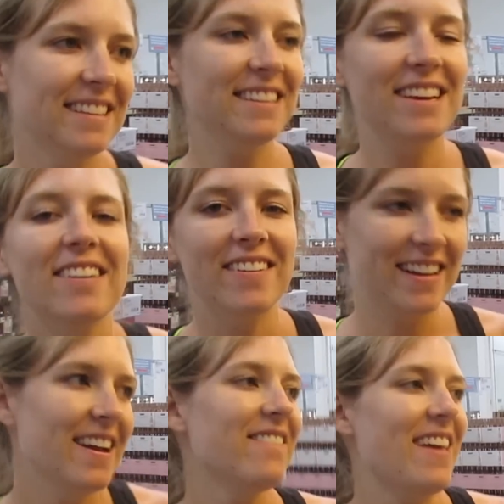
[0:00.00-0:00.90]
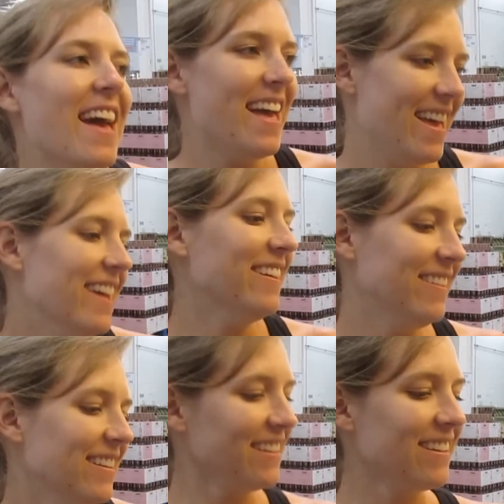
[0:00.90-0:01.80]
Look what I
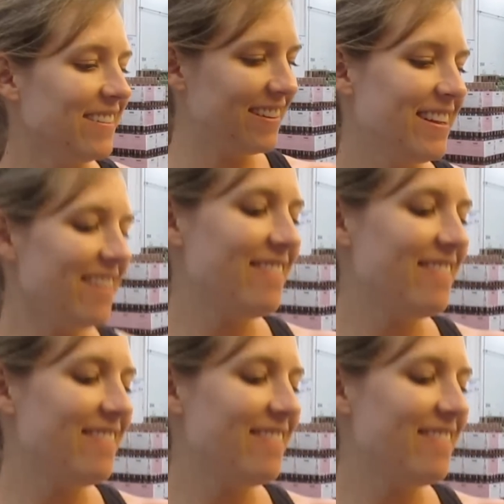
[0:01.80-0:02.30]
found. Look what I